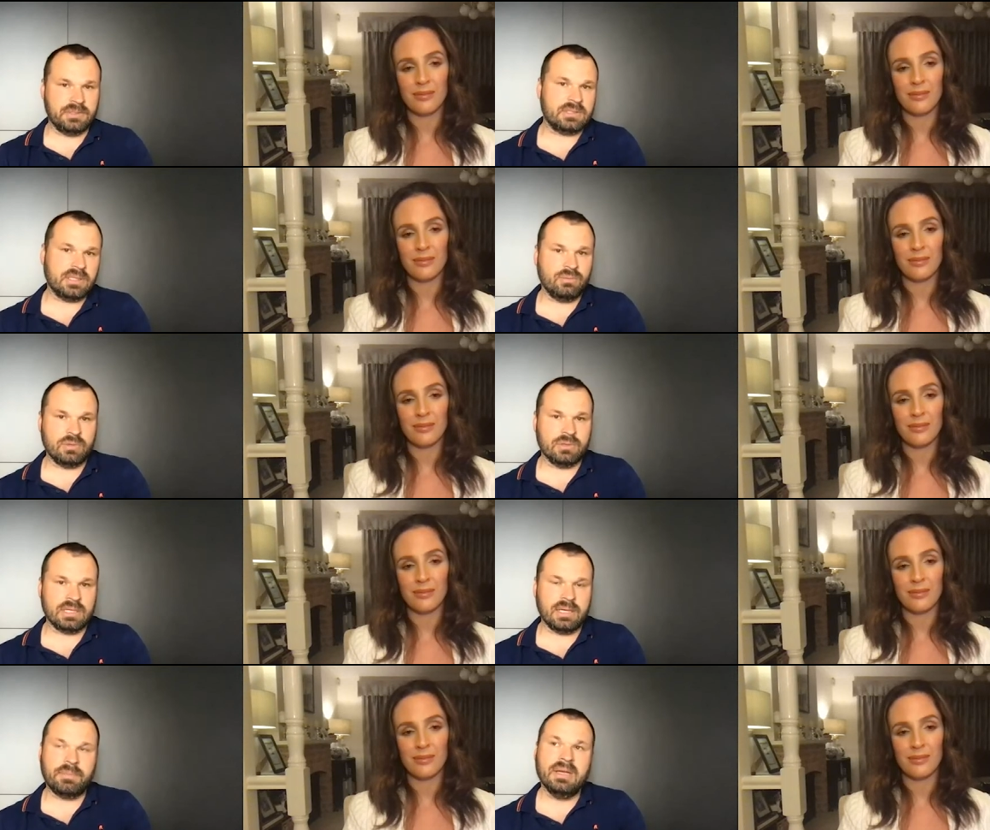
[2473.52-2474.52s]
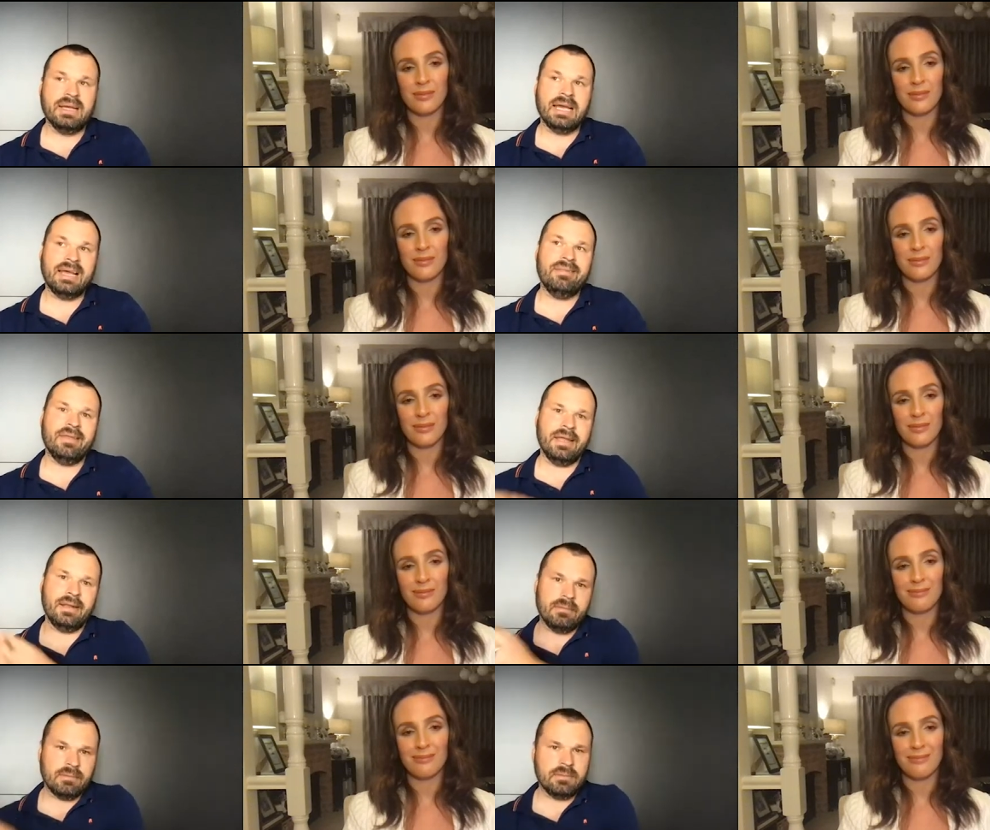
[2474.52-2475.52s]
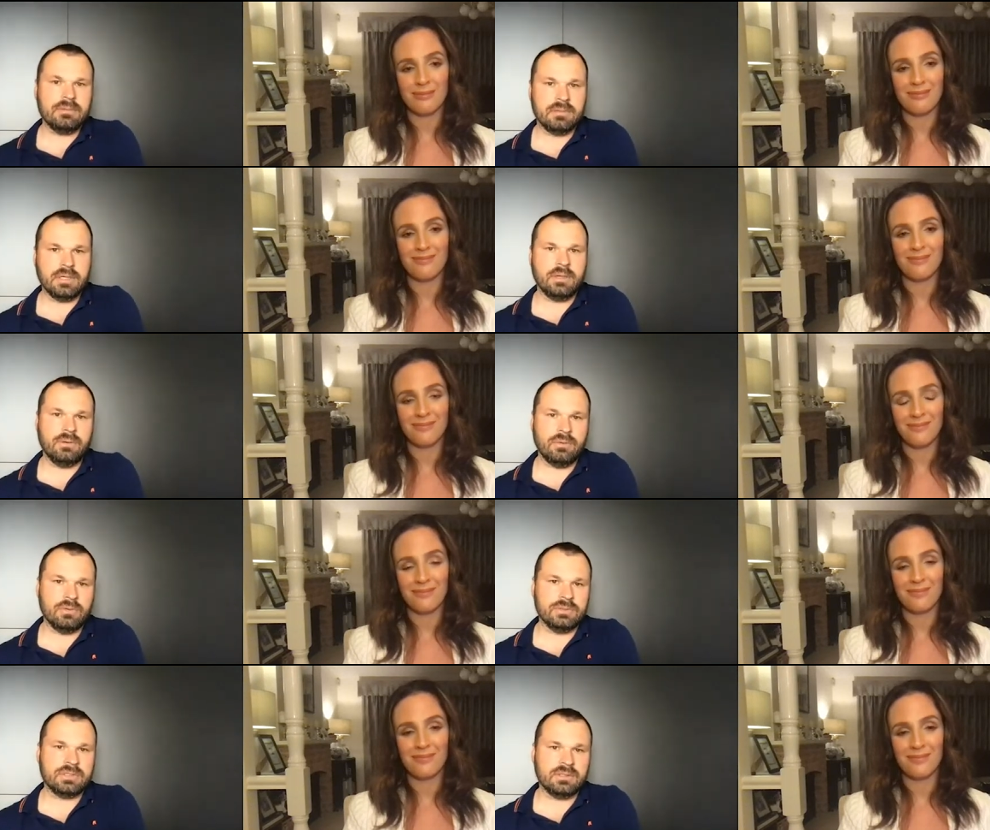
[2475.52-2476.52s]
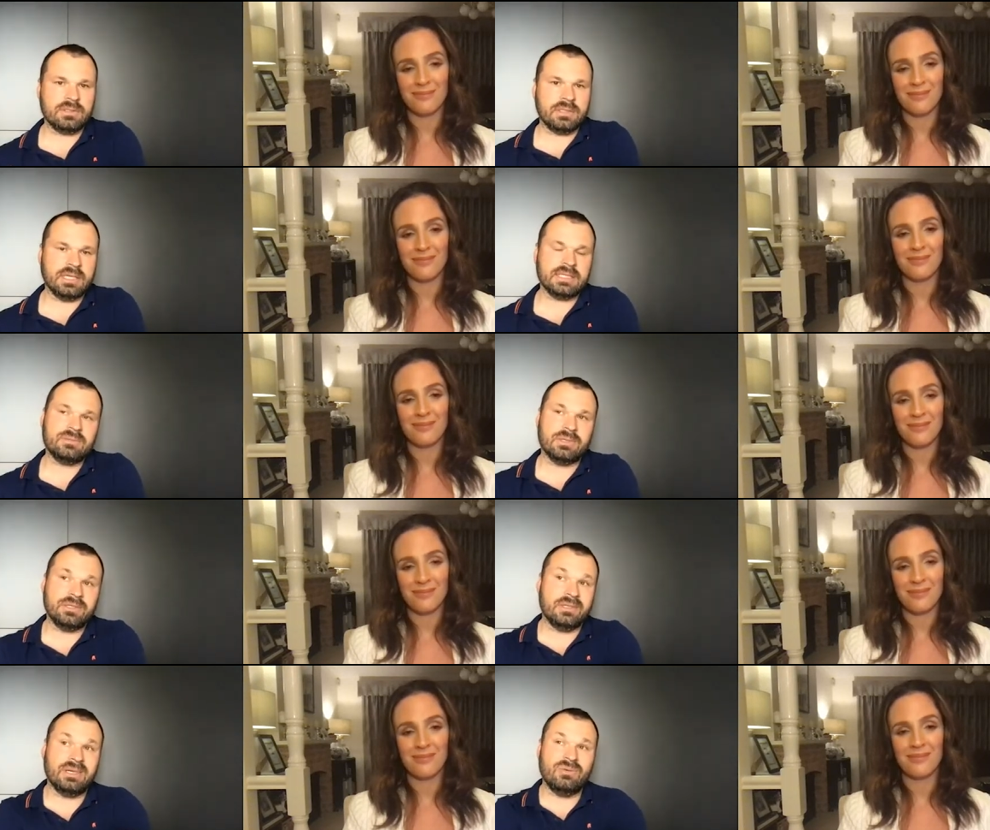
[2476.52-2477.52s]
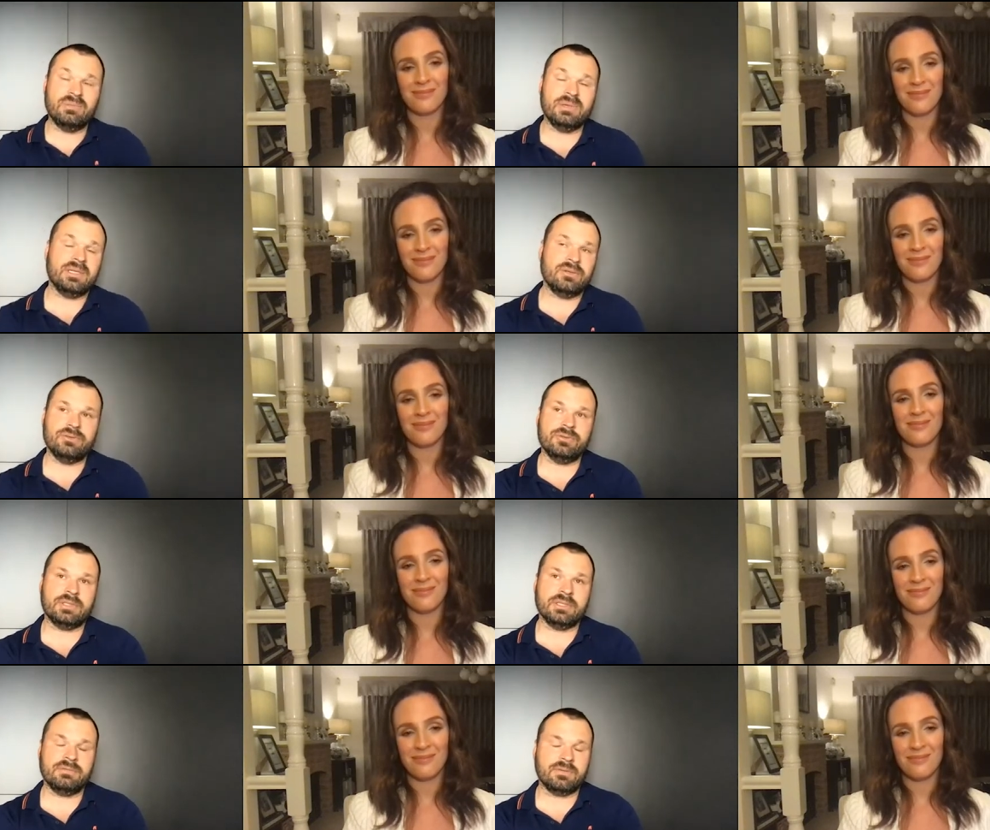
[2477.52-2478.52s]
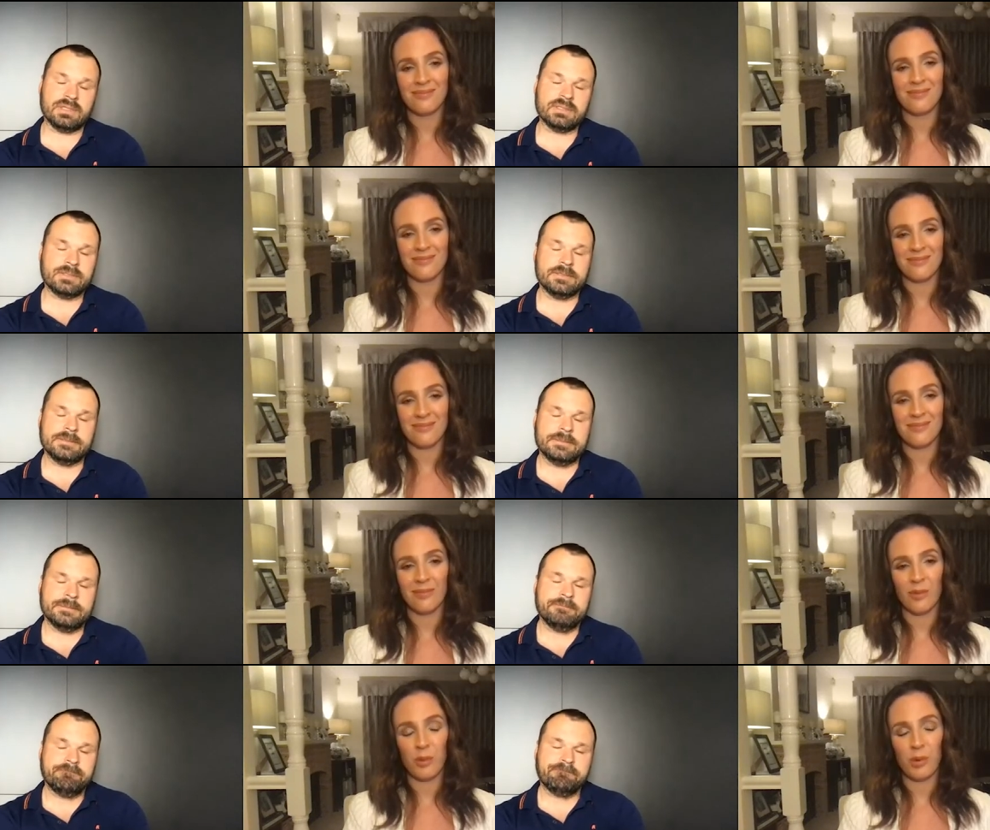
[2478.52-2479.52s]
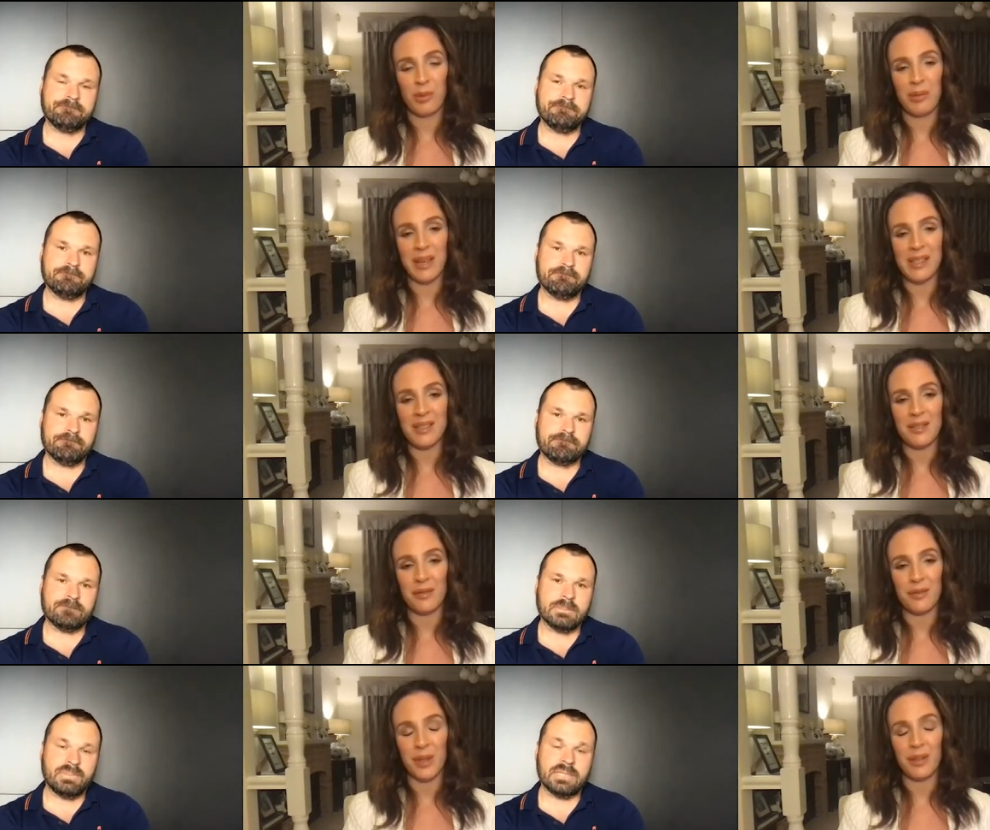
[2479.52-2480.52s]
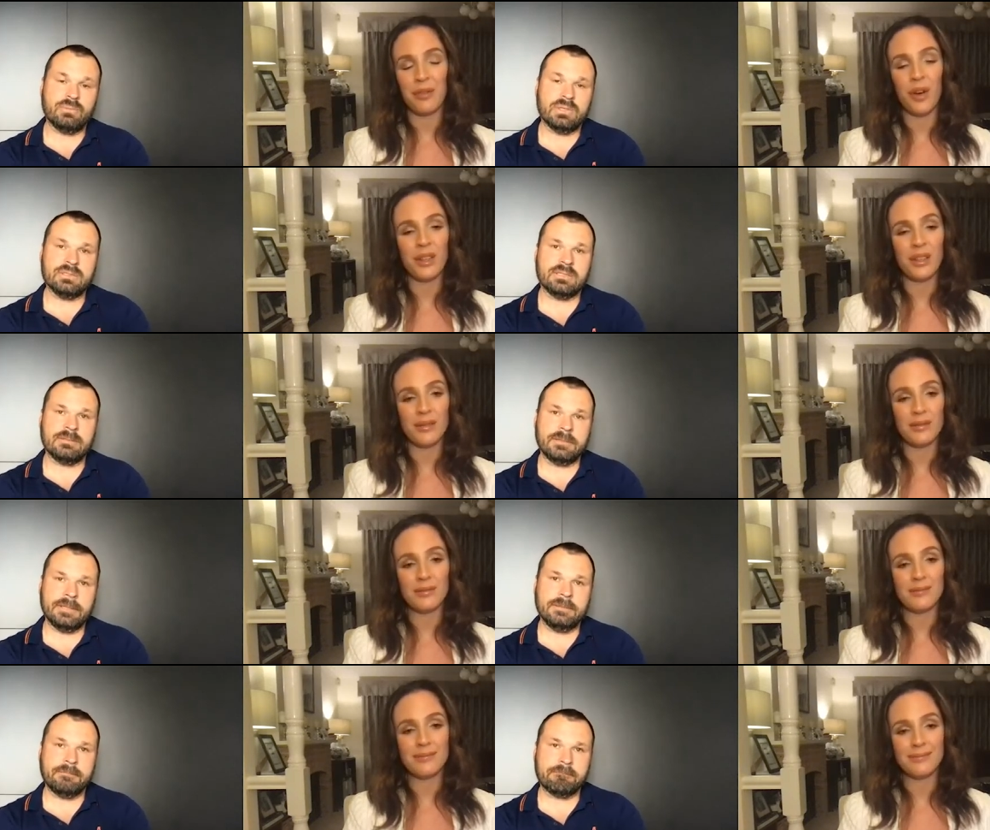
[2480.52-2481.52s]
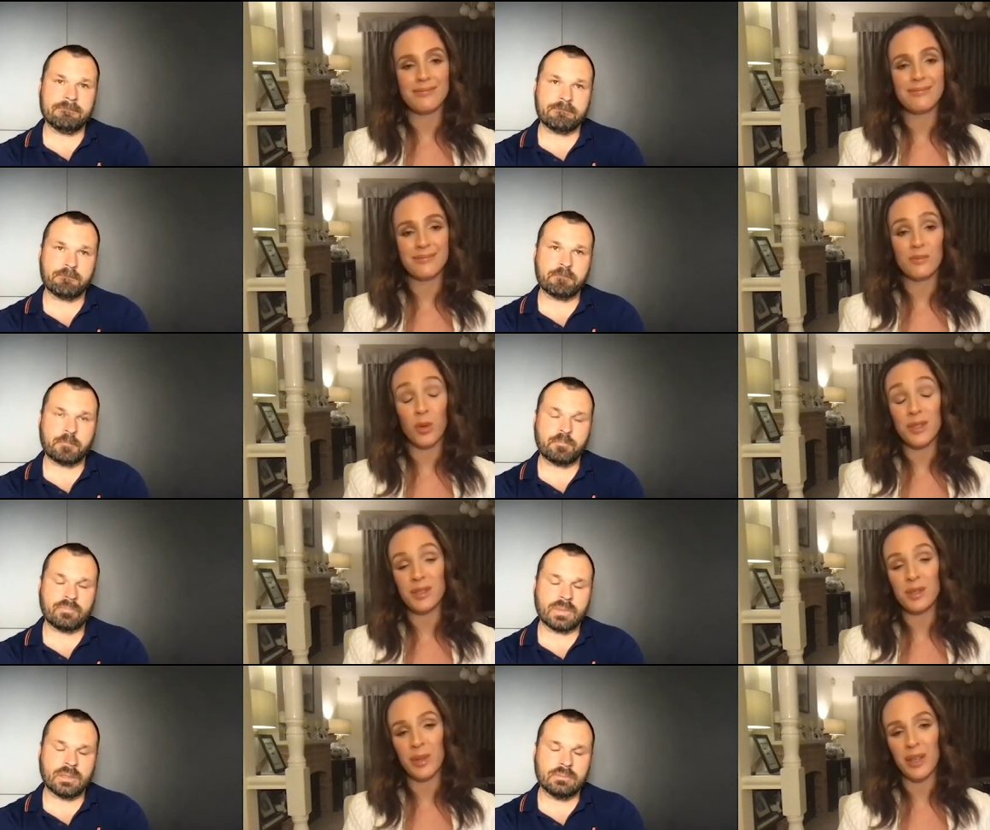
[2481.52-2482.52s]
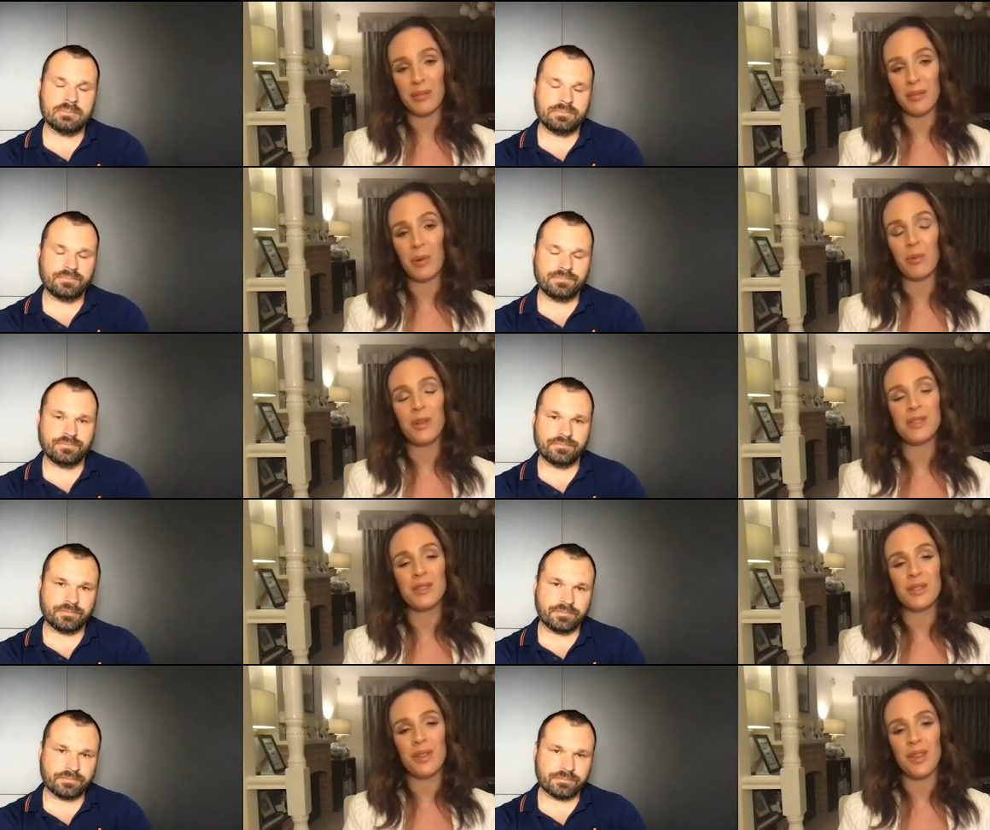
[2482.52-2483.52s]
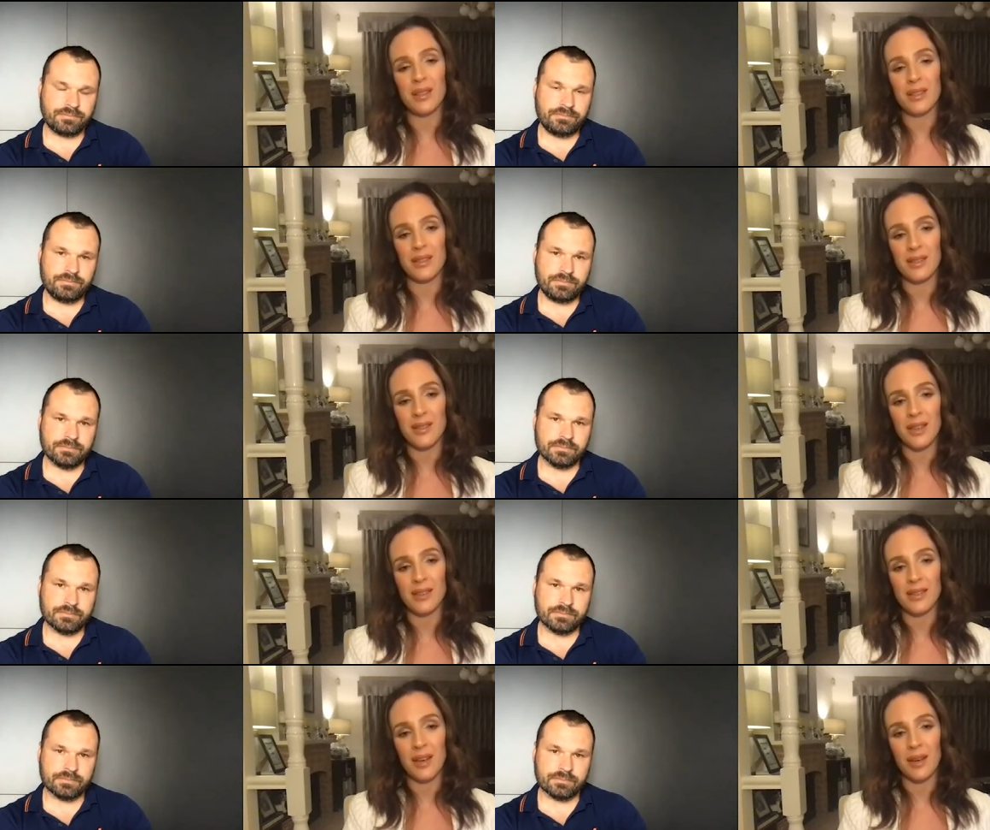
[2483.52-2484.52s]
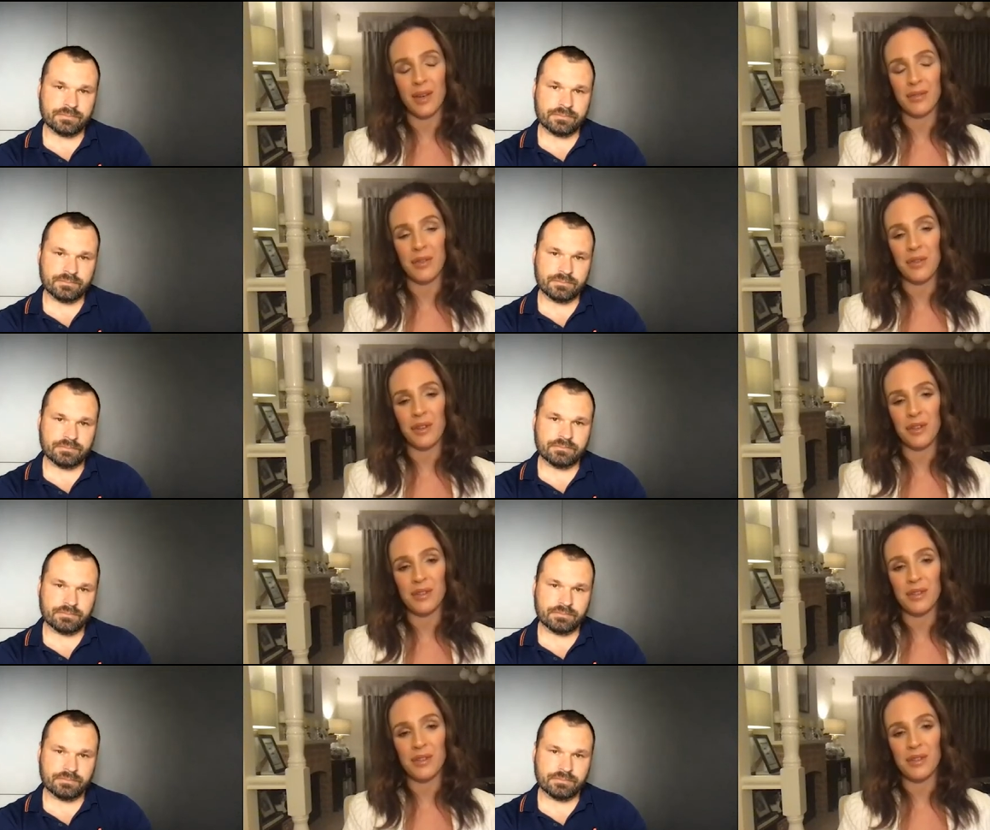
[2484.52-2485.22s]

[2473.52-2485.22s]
Speaker 1: that World Cup and then go also to the next one. You know, that would have been a huge thing for us.
Speaker 2: Would have been massive. But, but it wasn't for me. Mm, wasn't to be, but it was in 2006. Um, after 32